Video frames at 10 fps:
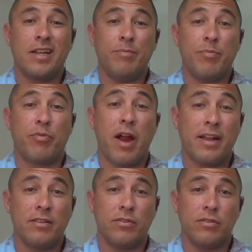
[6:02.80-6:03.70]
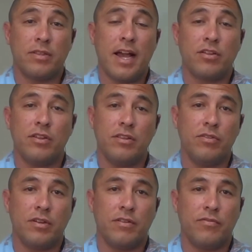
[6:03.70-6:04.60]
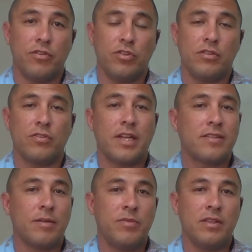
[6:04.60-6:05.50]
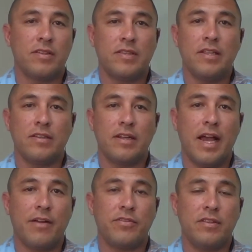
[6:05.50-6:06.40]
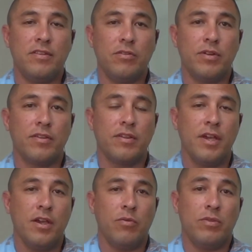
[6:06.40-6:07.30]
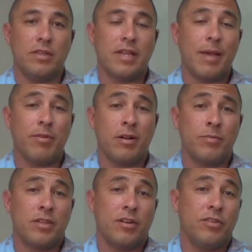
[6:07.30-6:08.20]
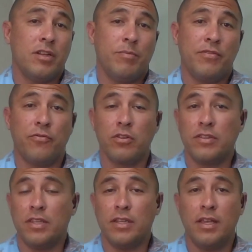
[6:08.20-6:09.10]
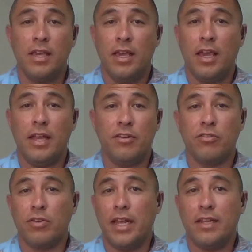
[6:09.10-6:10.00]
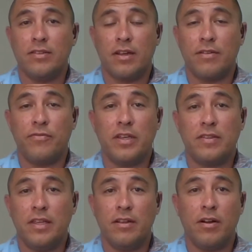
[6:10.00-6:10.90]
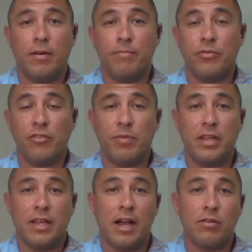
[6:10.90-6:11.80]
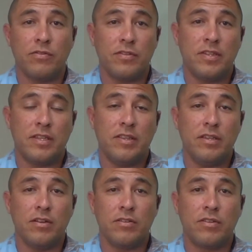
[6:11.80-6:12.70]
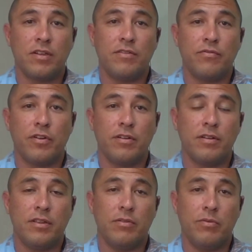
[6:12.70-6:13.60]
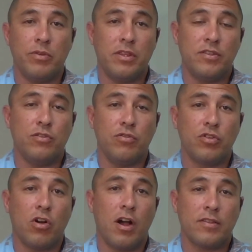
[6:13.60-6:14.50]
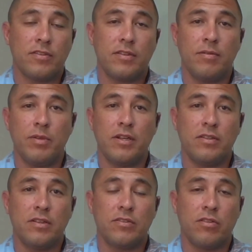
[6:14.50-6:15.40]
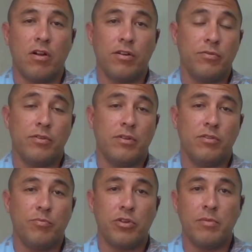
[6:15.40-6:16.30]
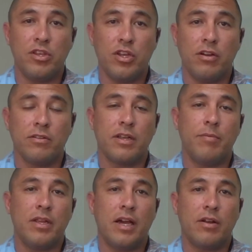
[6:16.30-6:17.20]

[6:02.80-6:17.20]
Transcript: going to be practical to actually do the conversion. So that's something the state's going to have to deal with when the time comes. And are you going to be forcing 80-year-old ladies on a fixed income who have been in the house for 60 years to convert with this huge cost because of this law? Or are you going to put them in jail? I mean, I